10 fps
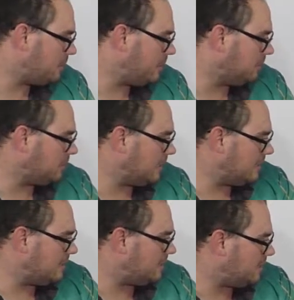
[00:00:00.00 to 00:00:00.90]
Well,
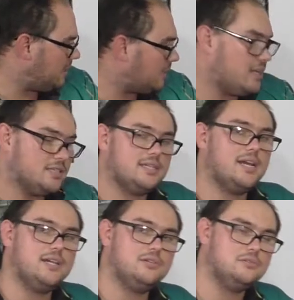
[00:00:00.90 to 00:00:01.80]
uh, it
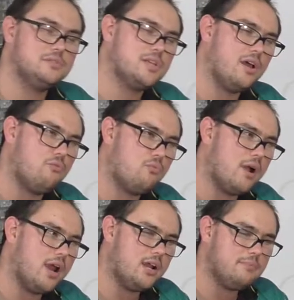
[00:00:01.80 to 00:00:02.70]
entails
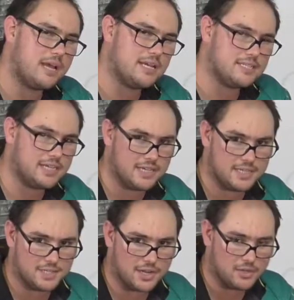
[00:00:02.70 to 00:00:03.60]
around about 10
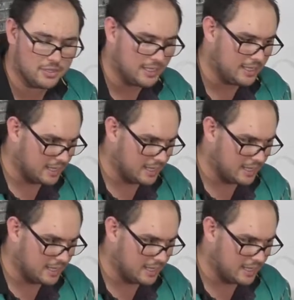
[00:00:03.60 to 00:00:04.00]
years ago,